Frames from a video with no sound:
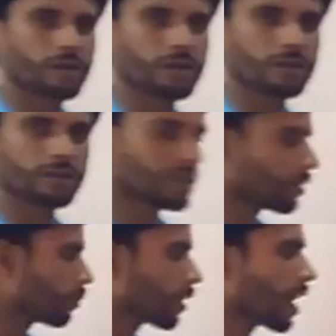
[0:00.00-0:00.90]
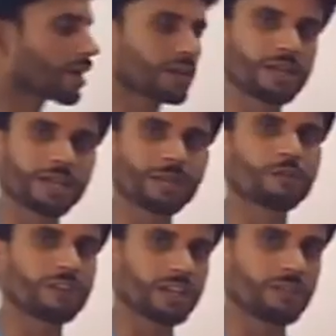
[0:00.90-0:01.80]
then Barak, name
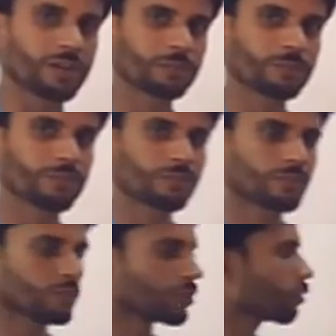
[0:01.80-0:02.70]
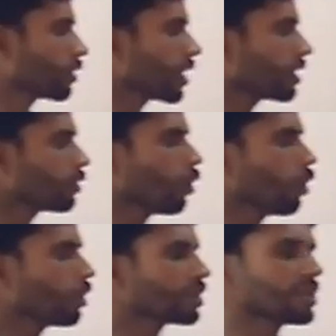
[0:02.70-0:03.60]
of a river. So here in
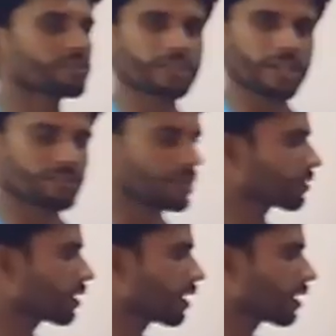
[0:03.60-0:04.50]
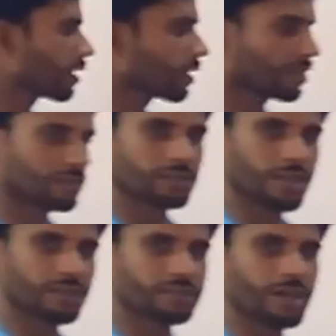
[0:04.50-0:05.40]
all these cases,
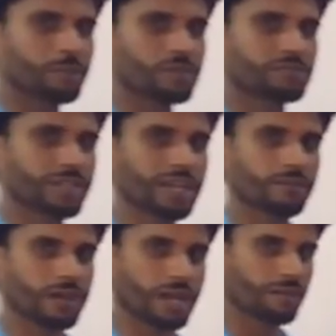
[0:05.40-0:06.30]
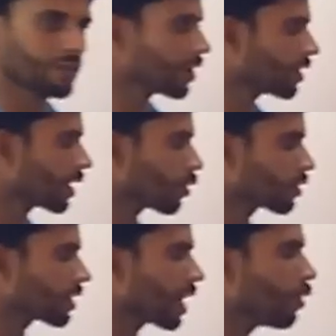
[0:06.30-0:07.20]
the examples that I have written here, or
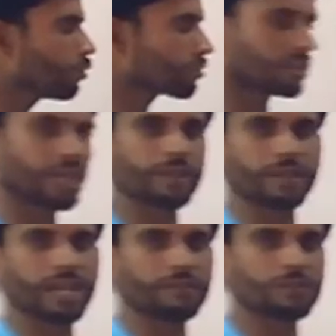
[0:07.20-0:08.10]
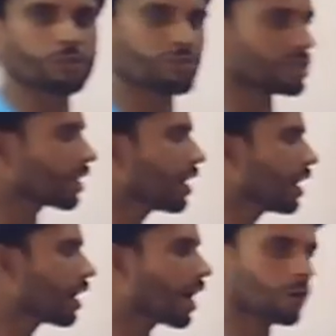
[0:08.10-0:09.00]
the nouns that I have used here,
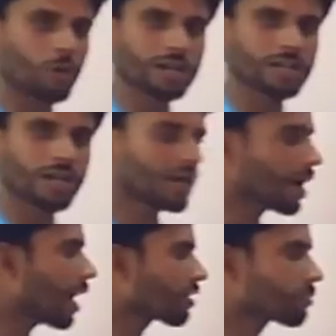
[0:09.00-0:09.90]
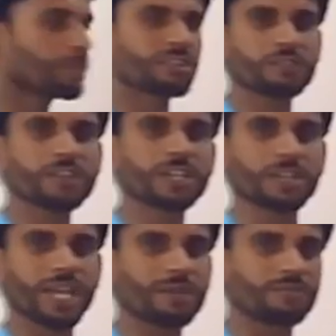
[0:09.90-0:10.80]
are what? Are specific
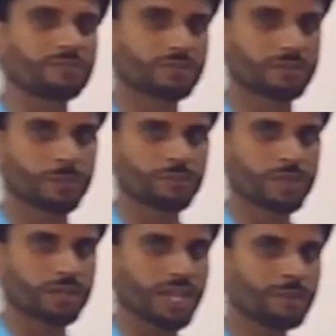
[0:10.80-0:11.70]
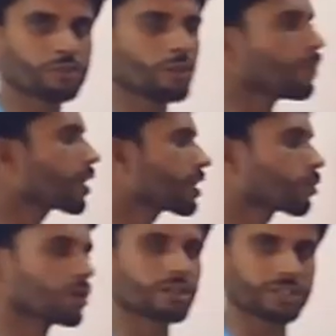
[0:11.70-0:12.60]
names, names of
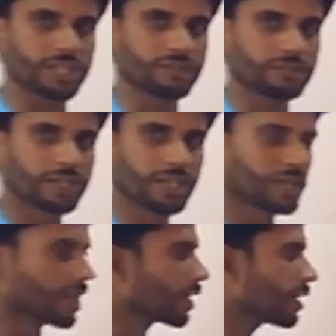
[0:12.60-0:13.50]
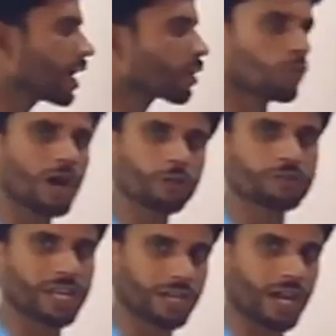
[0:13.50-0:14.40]
particular things, and they are one
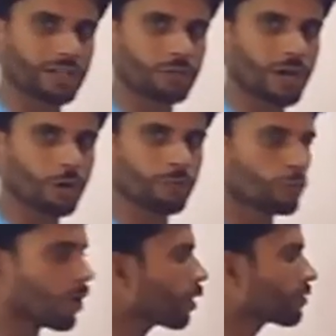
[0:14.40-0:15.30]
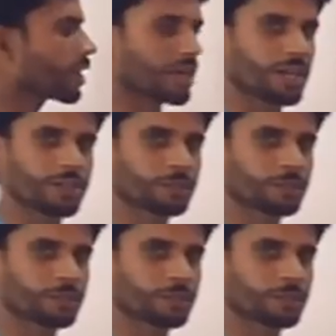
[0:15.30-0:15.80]
of their kind, one of their kind.